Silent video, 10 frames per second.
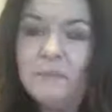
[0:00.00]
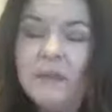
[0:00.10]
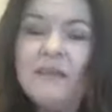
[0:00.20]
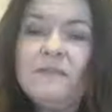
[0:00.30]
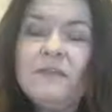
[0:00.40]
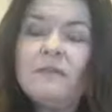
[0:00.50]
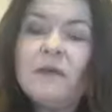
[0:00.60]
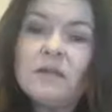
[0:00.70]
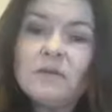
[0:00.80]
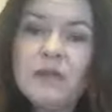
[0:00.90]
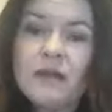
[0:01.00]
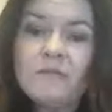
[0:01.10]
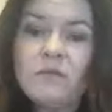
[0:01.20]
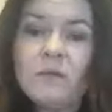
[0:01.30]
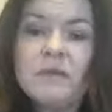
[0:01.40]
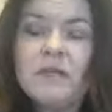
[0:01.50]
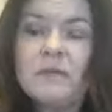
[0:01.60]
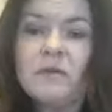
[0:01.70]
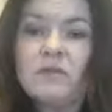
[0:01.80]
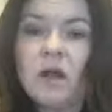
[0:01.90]
But if you follow that formula
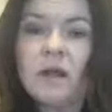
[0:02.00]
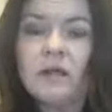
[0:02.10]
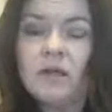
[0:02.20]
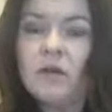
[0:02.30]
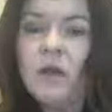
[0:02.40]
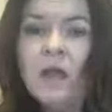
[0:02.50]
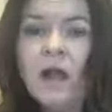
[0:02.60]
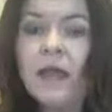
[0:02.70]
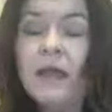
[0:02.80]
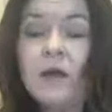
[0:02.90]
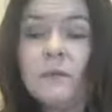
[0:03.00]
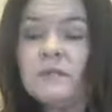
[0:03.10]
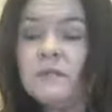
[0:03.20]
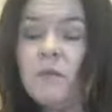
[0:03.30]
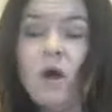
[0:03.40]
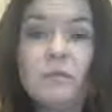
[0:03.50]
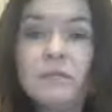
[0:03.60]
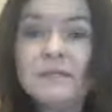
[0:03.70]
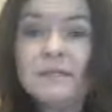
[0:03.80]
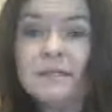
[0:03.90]
about talking, I help small
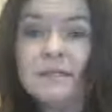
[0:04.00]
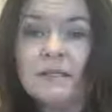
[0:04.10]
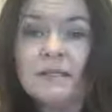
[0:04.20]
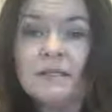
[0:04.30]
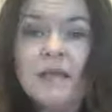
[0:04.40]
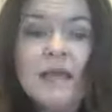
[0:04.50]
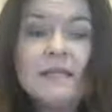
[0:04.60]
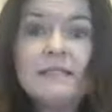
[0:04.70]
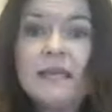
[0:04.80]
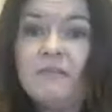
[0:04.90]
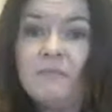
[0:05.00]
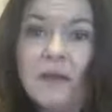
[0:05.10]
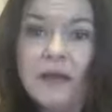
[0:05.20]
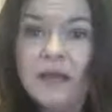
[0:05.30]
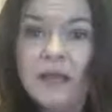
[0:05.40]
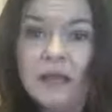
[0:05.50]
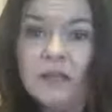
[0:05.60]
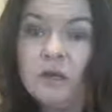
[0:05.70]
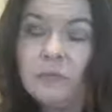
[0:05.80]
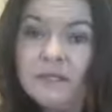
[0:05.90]
businesses save money in
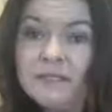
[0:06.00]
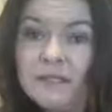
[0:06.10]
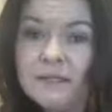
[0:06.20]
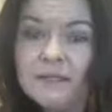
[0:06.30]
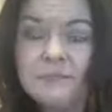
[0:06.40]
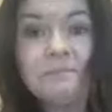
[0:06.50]
their business.